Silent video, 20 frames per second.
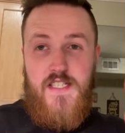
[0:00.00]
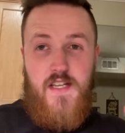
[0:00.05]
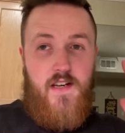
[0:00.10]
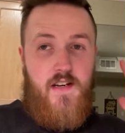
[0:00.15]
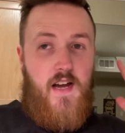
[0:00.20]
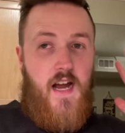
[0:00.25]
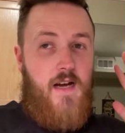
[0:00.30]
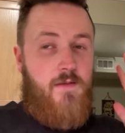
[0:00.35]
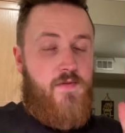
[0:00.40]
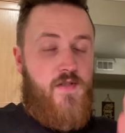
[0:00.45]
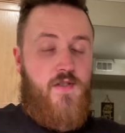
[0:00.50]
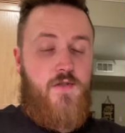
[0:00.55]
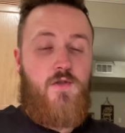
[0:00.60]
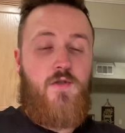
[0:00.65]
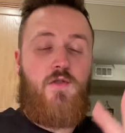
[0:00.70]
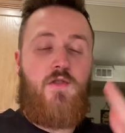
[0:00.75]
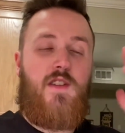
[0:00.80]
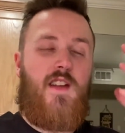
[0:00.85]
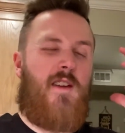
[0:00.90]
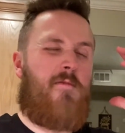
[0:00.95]
Like,
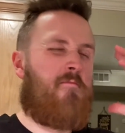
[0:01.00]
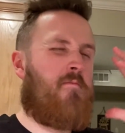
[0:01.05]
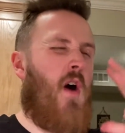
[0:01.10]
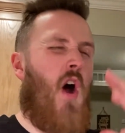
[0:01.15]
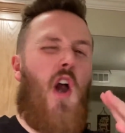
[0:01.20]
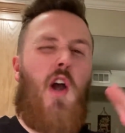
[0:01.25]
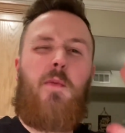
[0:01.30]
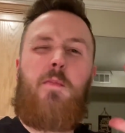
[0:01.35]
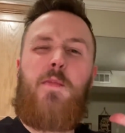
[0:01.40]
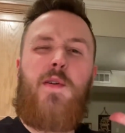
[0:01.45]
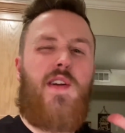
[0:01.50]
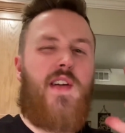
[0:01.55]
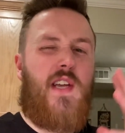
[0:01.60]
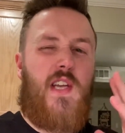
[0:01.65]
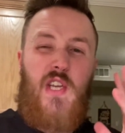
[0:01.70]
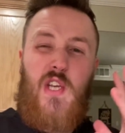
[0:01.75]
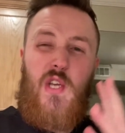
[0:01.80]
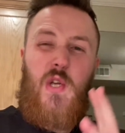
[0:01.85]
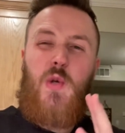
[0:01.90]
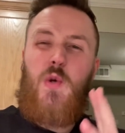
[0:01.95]
absolutely
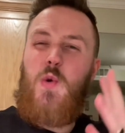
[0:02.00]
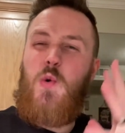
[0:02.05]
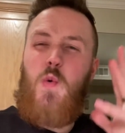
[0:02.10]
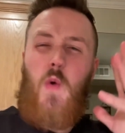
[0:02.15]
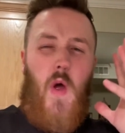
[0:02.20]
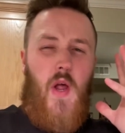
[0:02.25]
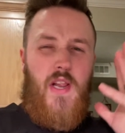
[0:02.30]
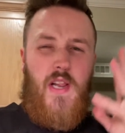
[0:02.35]
barbecue